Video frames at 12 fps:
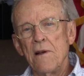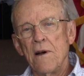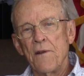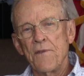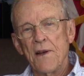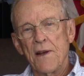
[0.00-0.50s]

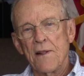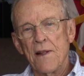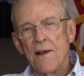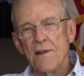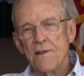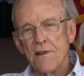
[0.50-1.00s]
I'll take
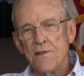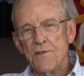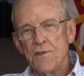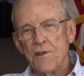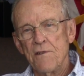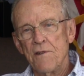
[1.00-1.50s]
that into
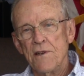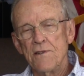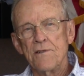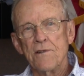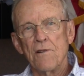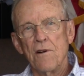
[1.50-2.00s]

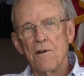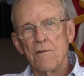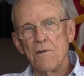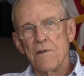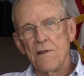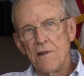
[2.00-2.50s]
consideration along
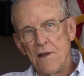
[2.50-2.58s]
with